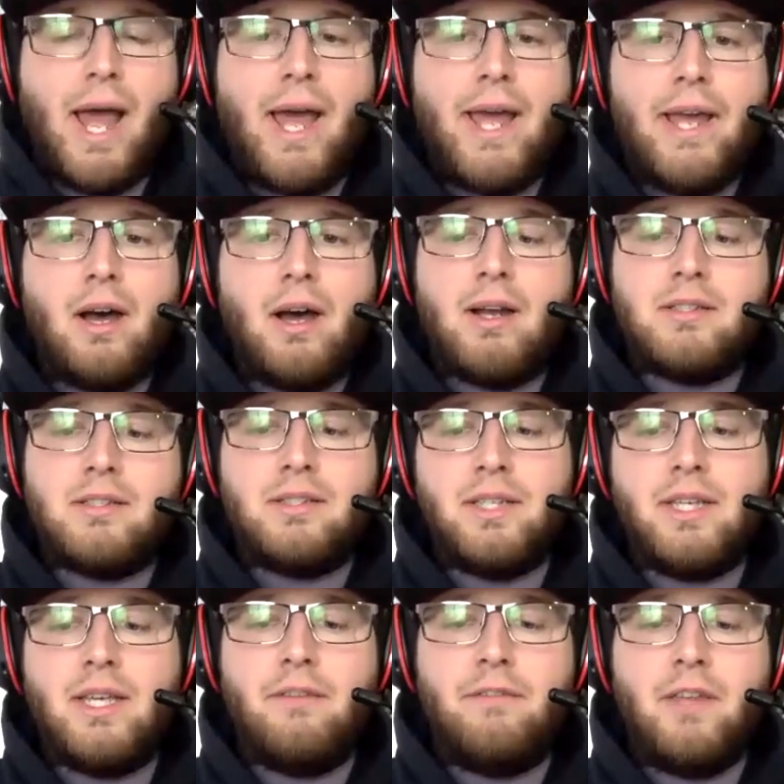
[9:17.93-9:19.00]
I
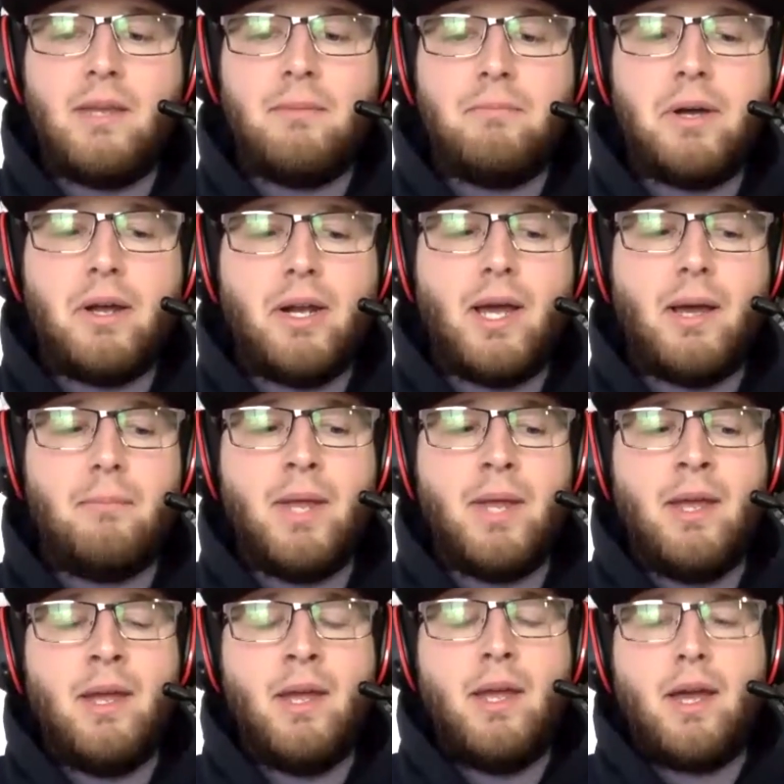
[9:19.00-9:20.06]
honestly, if he can put up
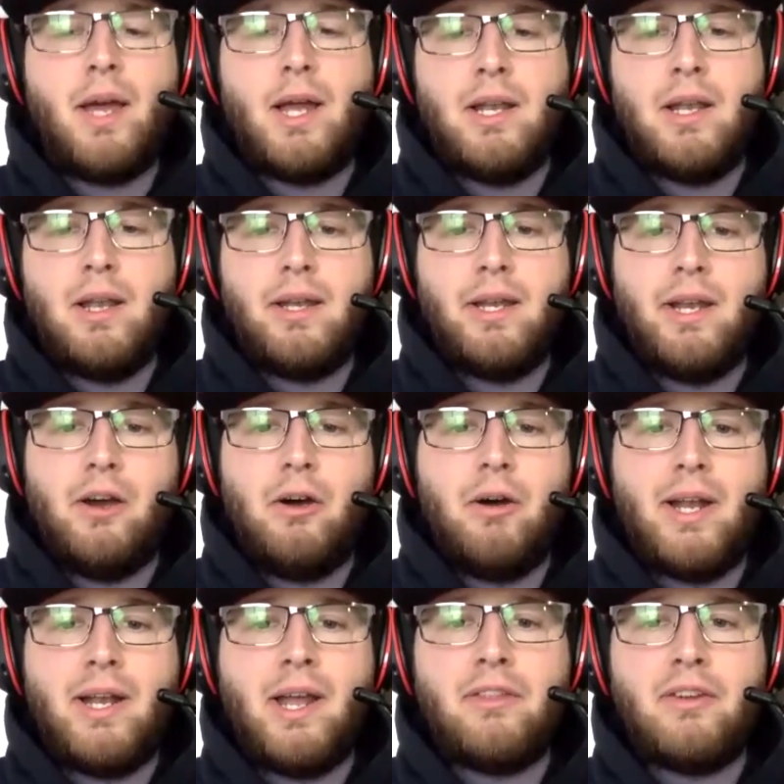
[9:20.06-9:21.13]
you know,
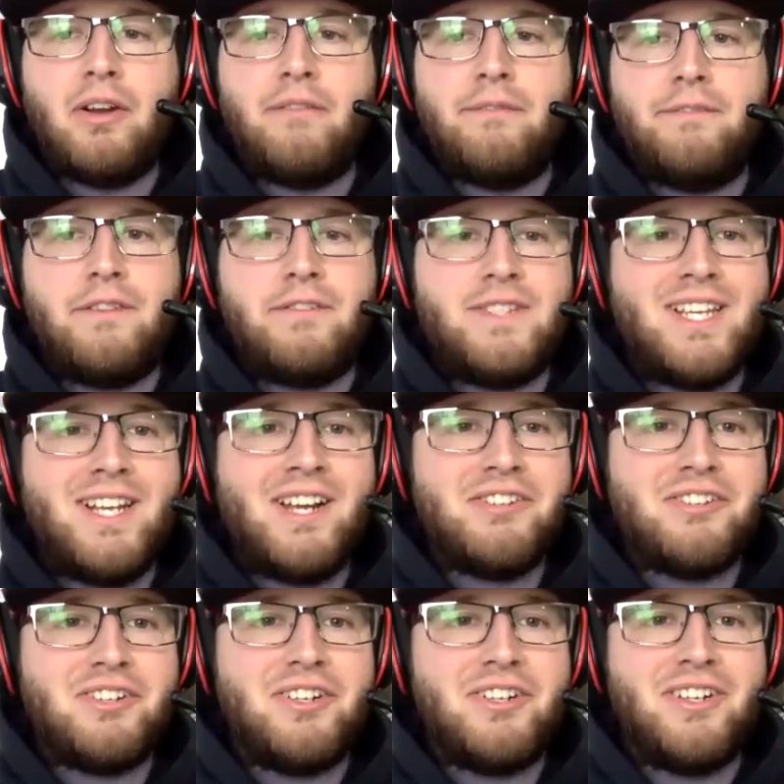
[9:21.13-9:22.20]
another
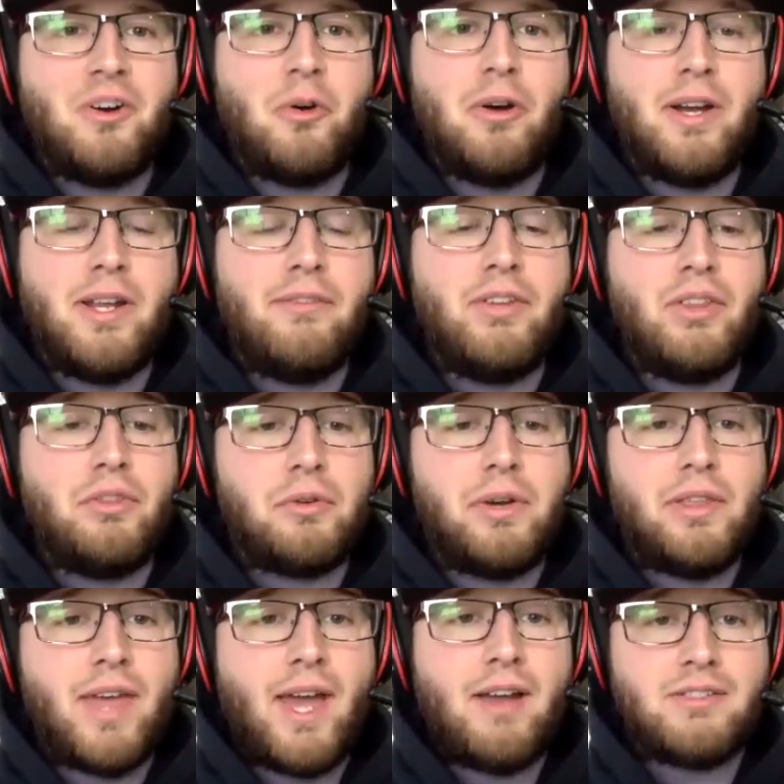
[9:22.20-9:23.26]
1,500 or even
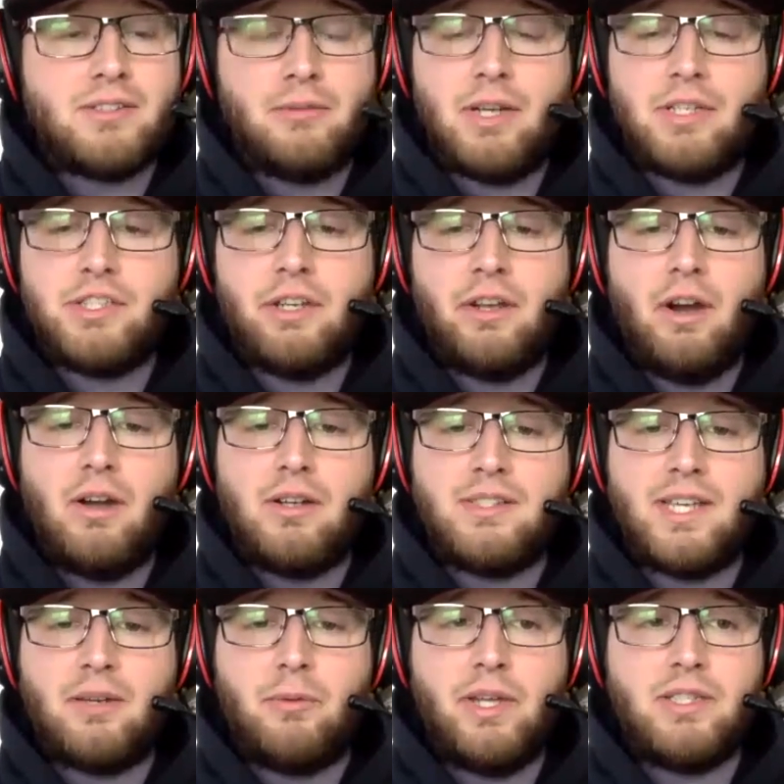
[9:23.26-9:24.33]
3,000 rushing yards
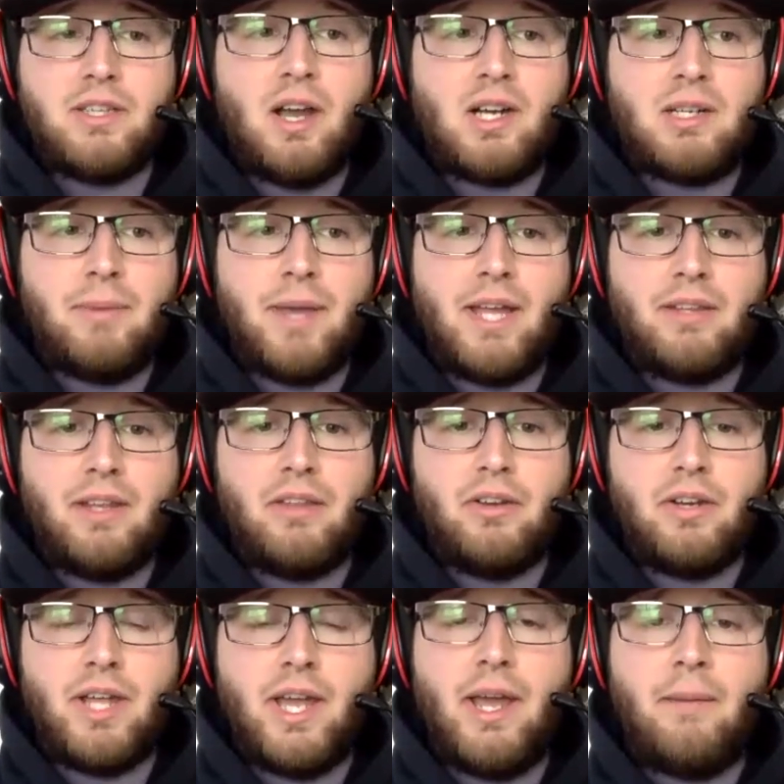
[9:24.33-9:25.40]
like we had talked about the other
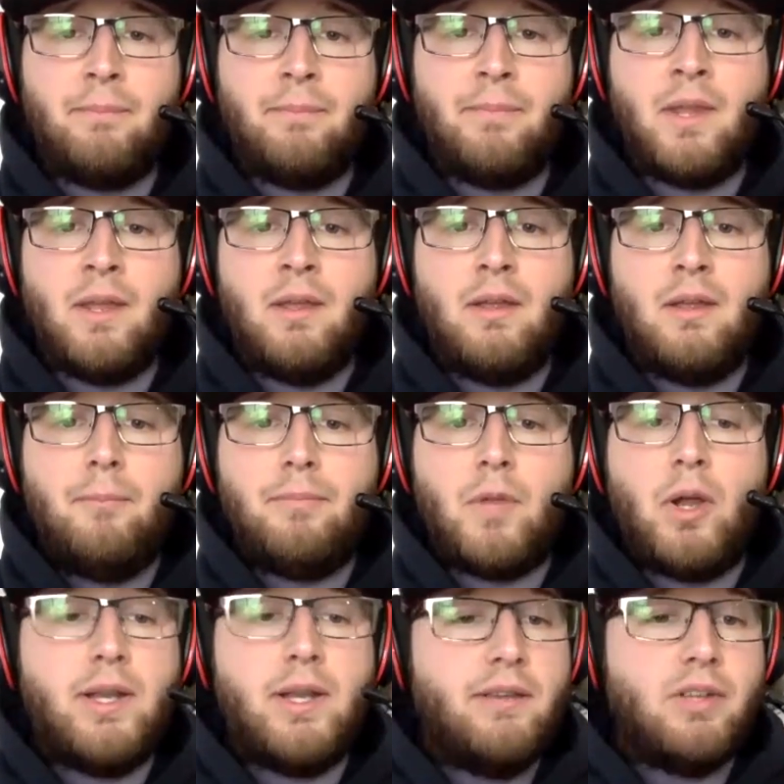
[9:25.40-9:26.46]
day,
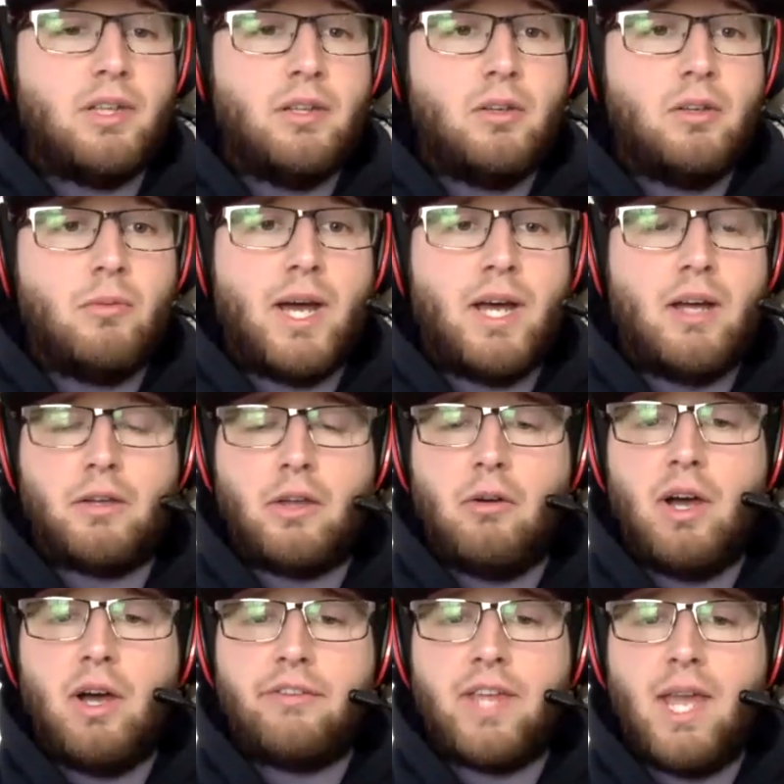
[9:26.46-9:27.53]
and even a little while ago
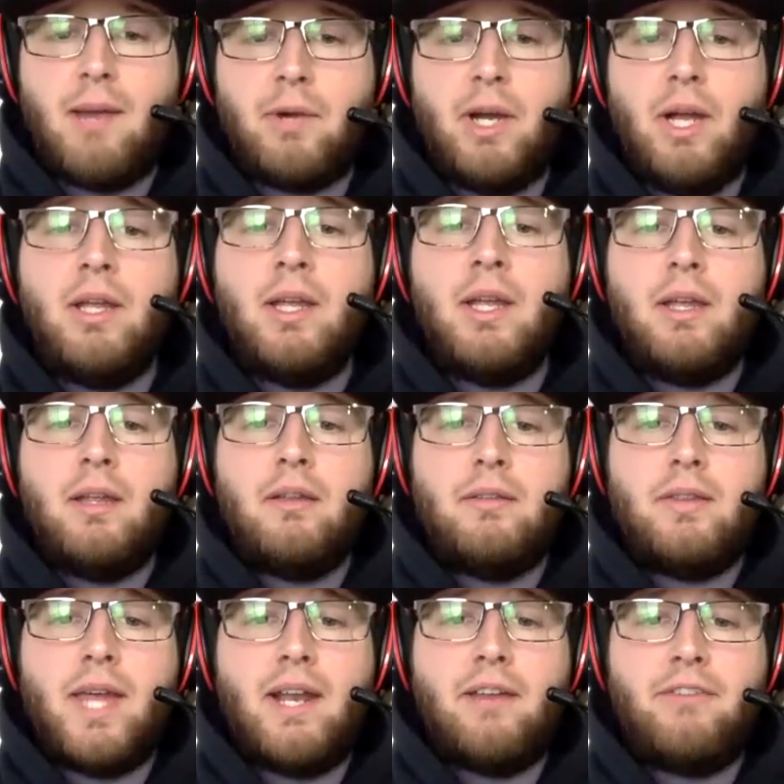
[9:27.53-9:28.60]
off camera,
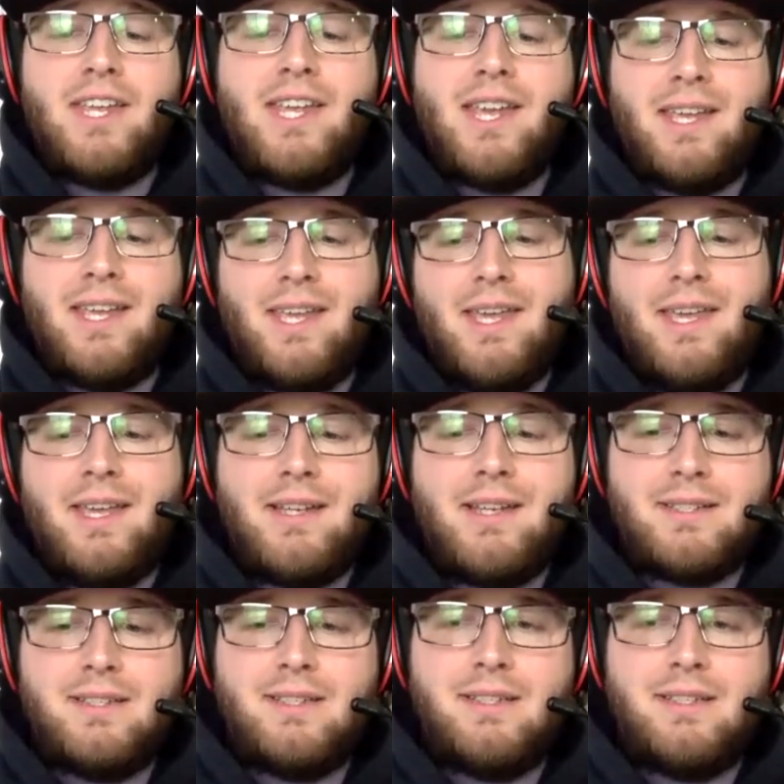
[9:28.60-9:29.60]
that if he can get